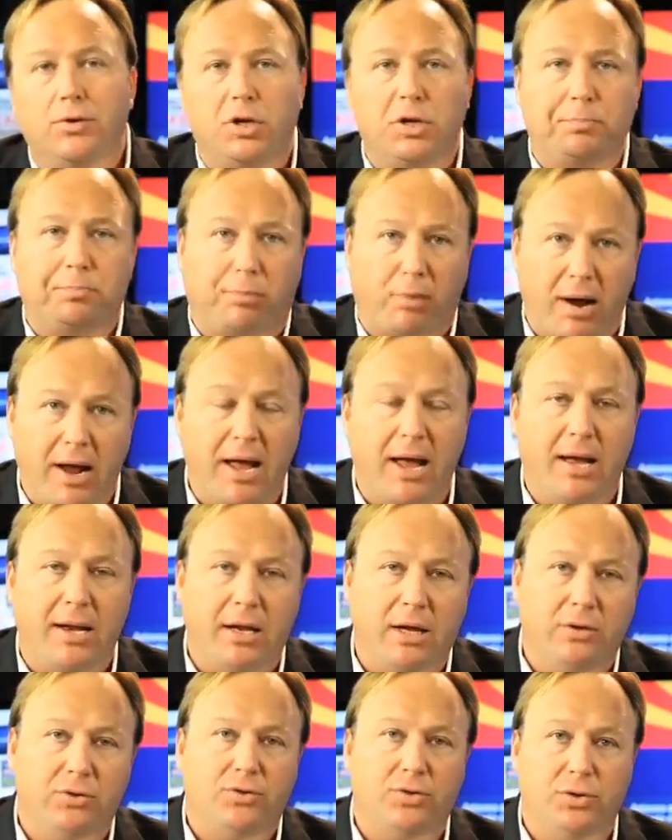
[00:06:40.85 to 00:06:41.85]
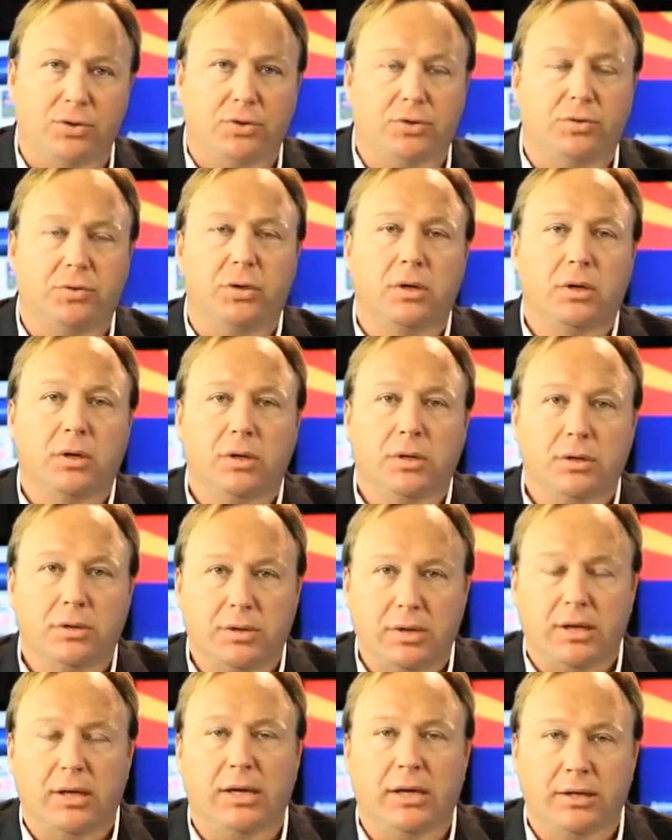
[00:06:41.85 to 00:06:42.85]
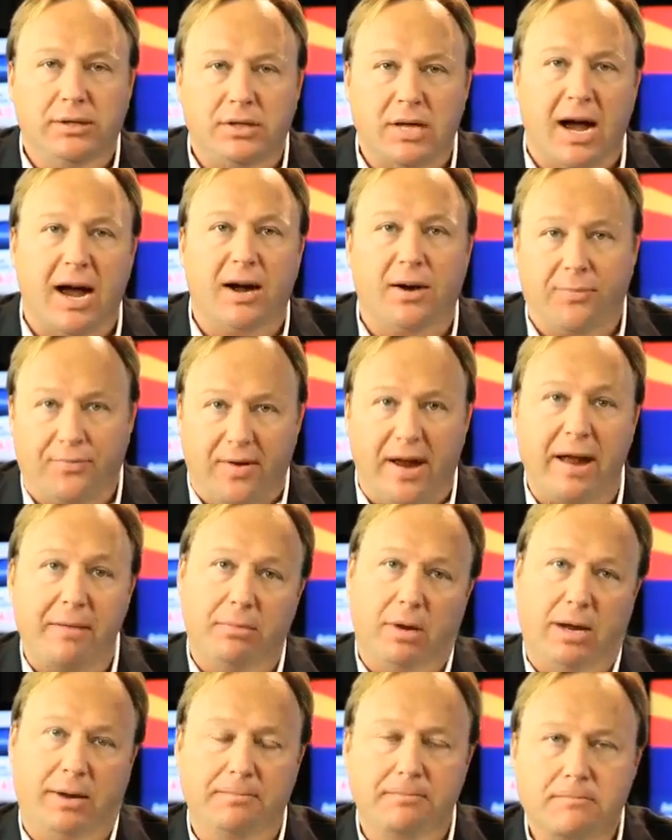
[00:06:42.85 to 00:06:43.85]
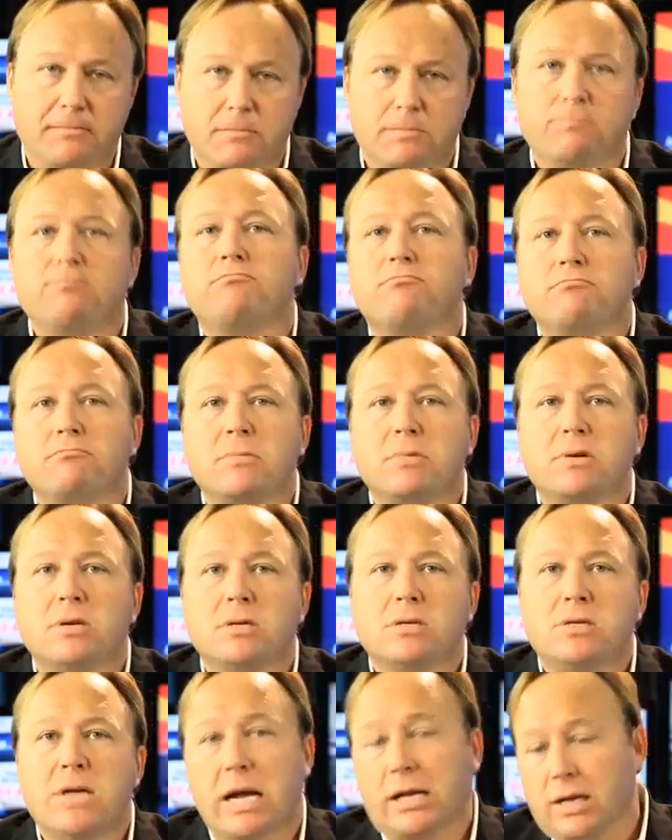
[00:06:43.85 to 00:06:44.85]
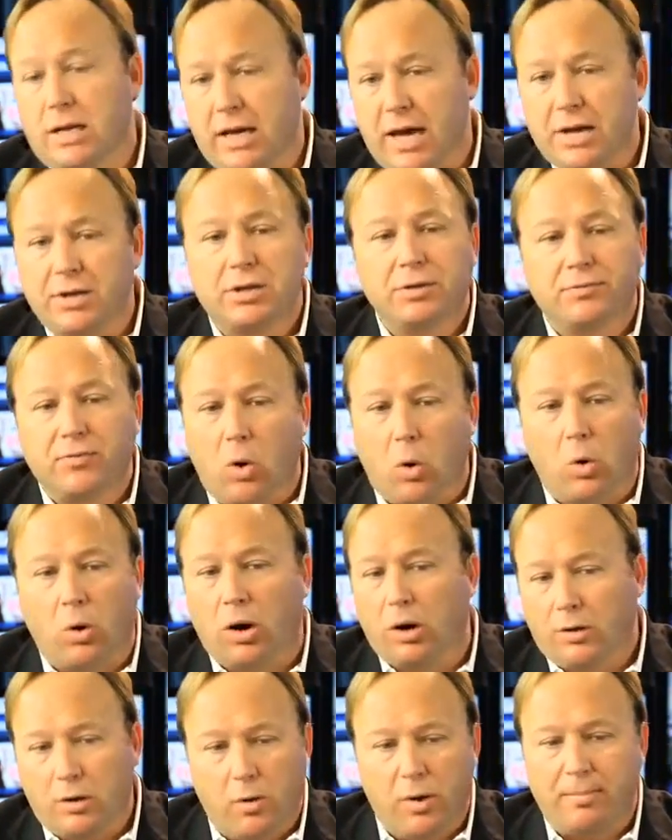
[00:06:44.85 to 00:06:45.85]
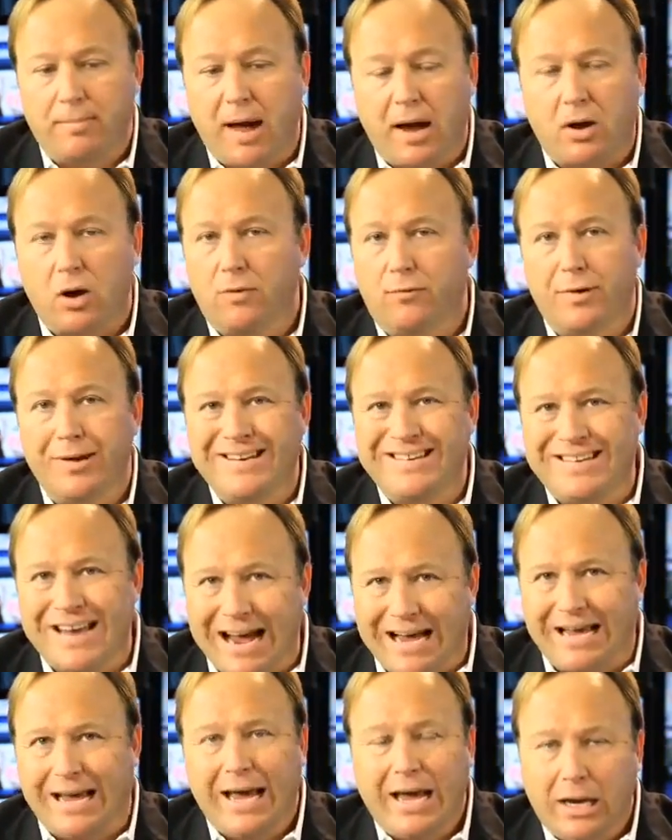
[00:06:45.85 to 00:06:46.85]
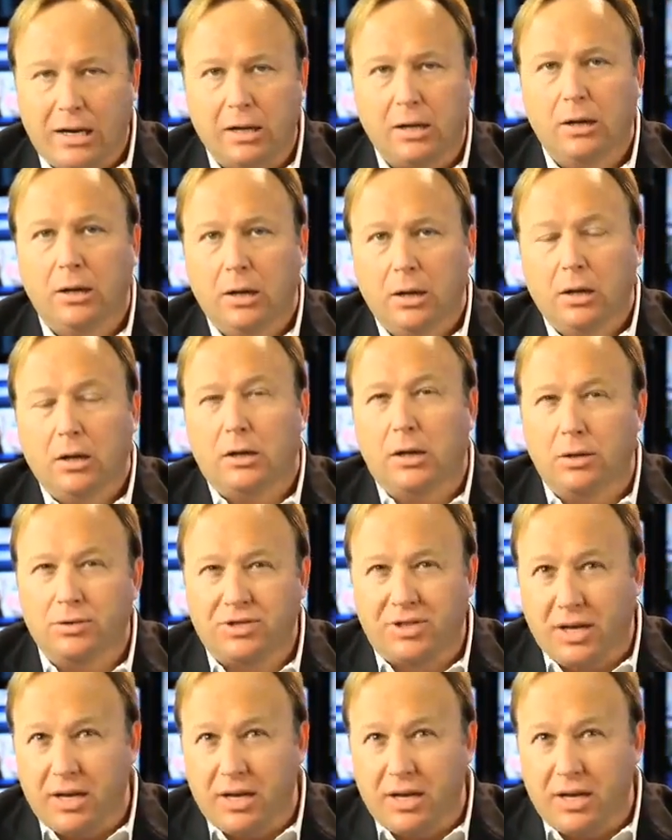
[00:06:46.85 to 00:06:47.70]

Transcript: spread into the entire family. Take the case of corn, going back over a decade, close